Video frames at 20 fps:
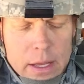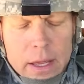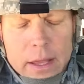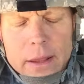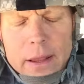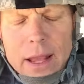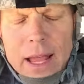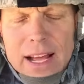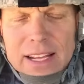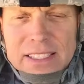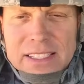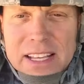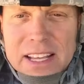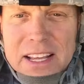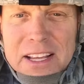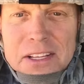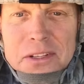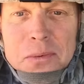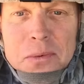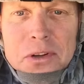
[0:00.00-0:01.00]
And the last
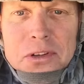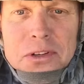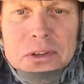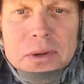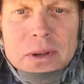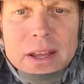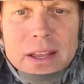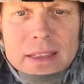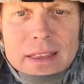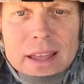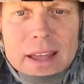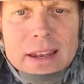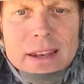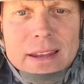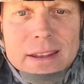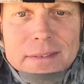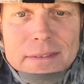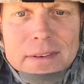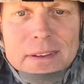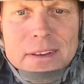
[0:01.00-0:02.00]
thing is, once you get that
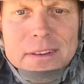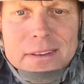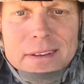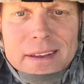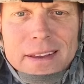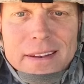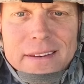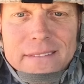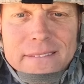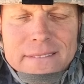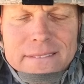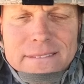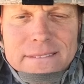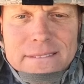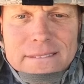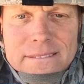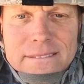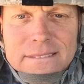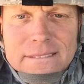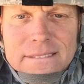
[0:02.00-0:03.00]
defense in,
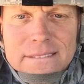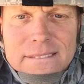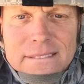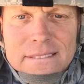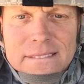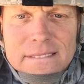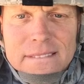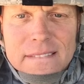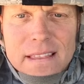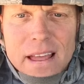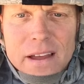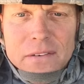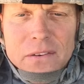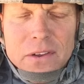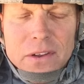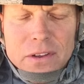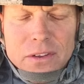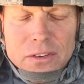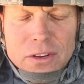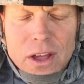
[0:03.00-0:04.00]
after
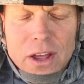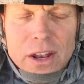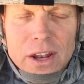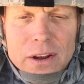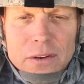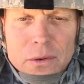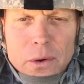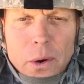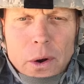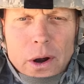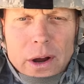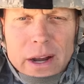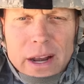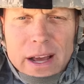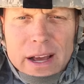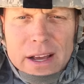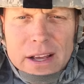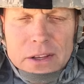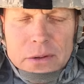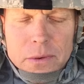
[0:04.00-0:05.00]
you consolidate,
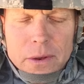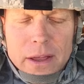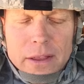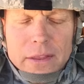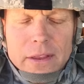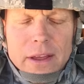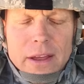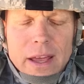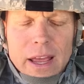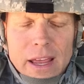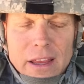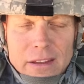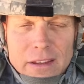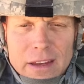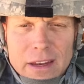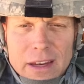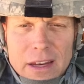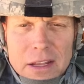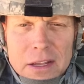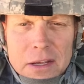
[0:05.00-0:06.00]
reorganize, we have the
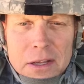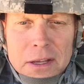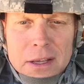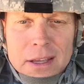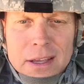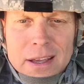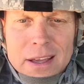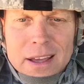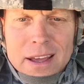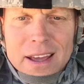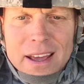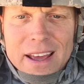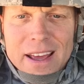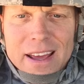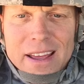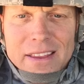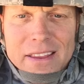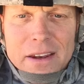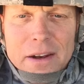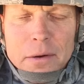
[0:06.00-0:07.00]
hasty D,
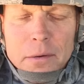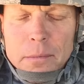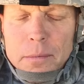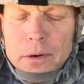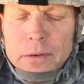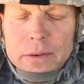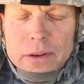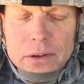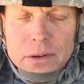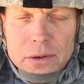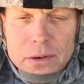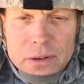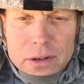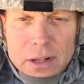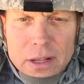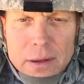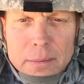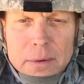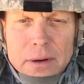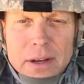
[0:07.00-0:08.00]
and then it'll move into a
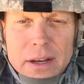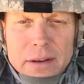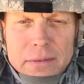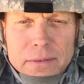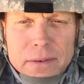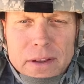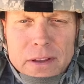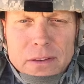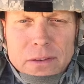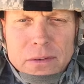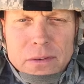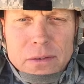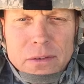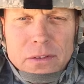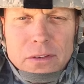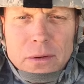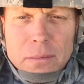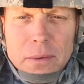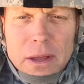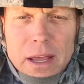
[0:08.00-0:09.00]
deliberate defense in
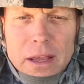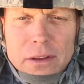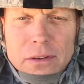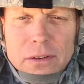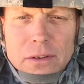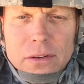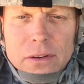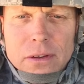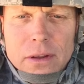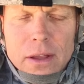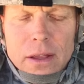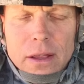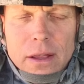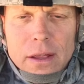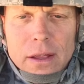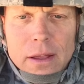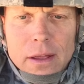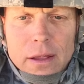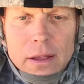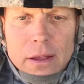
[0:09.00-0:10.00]
some cases.
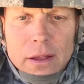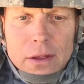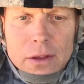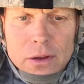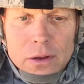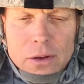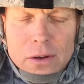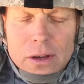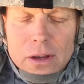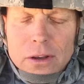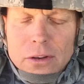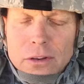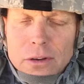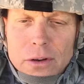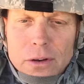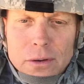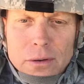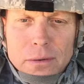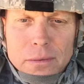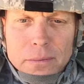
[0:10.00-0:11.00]
You need
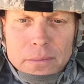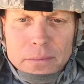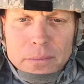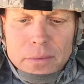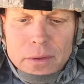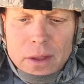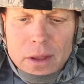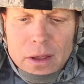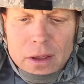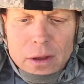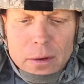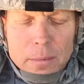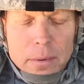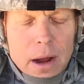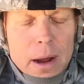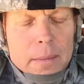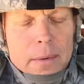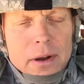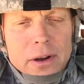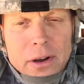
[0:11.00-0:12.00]
your
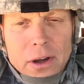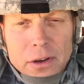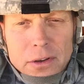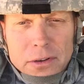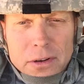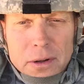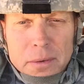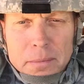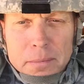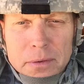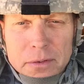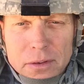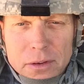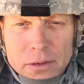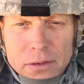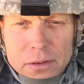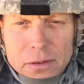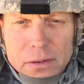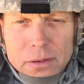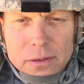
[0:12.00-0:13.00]
primary and alternate
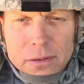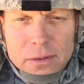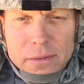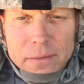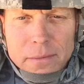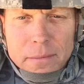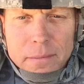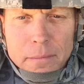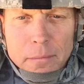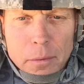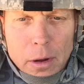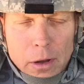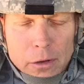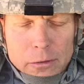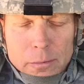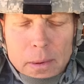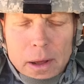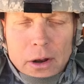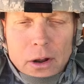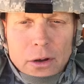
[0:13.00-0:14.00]
positions.
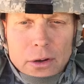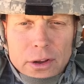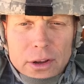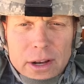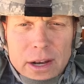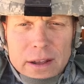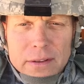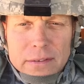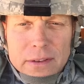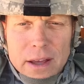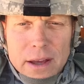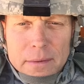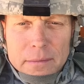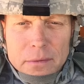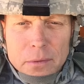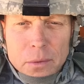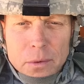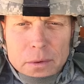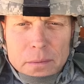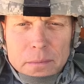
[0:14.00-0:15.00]
That's about all you're going to have time
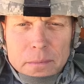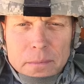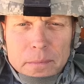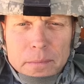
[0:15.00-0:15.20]
for.